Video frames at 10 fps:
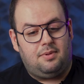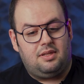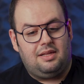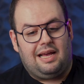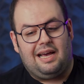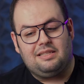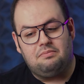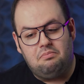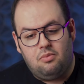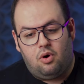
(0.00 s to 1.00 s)
model had
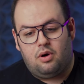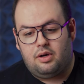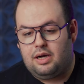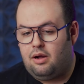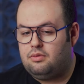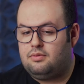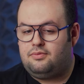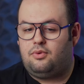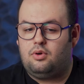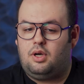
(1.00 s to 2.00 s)
more, around
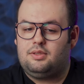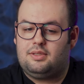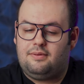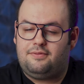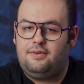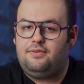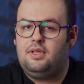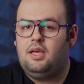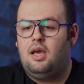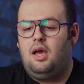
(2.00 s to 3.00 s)

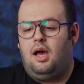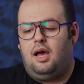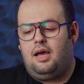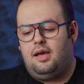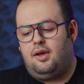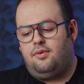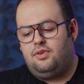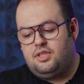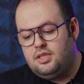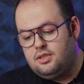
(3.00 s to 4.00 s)
450,
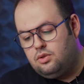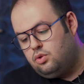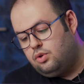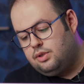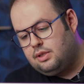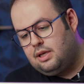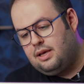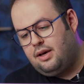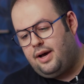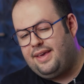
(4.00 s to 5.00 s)
which is good.
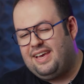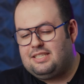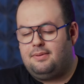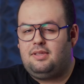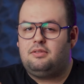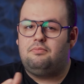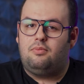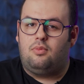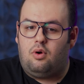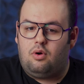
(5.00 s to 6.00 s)
I expected
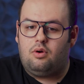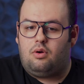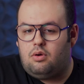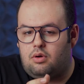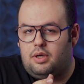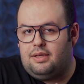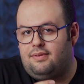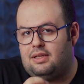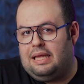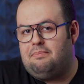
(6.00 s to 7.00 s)
more or
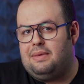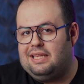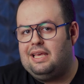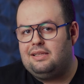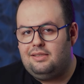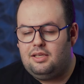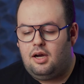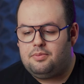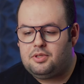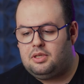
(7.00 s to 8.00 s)
even a mini LED
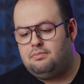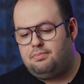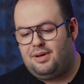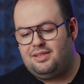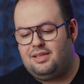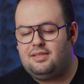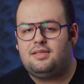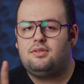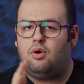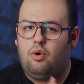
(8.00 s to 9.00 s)
option, but it
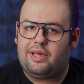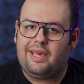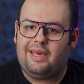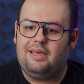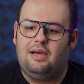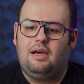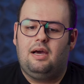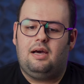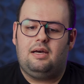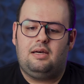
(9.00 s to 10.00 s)
is okay.
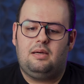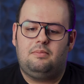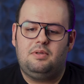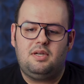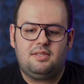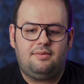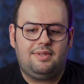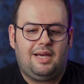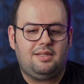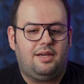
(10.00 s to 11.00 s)
Because of
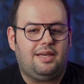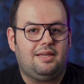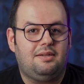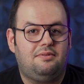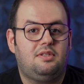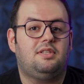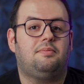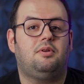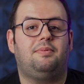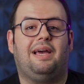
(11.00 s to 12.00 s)
that, I can give this
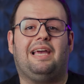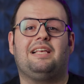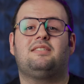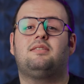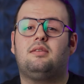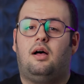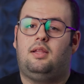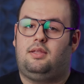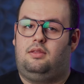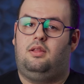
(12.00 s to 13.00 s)
laptop a
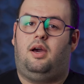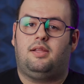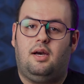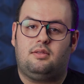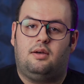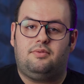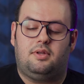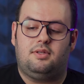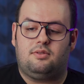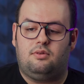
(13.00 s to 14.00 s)
solid 9 out of
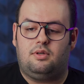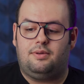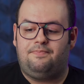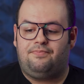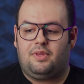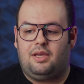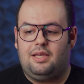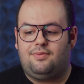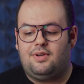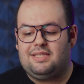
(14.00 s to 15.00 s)
10 score.
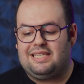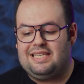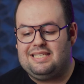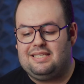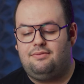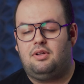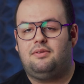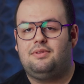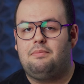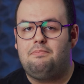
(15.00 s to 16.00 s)
It was easy, one
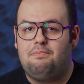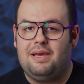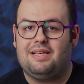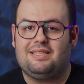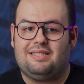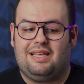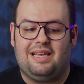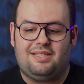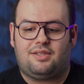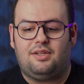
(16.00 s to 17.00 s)
of the best
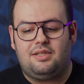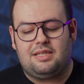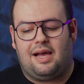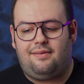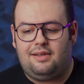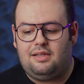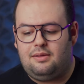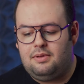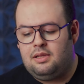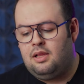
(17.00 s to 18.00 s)
screens
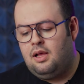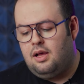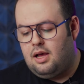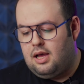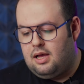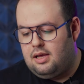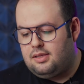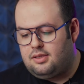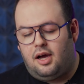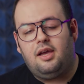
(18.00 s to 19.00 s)
available,
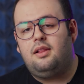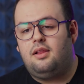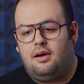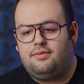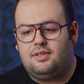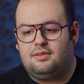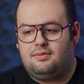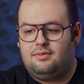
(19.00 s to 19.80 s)
and I loved it,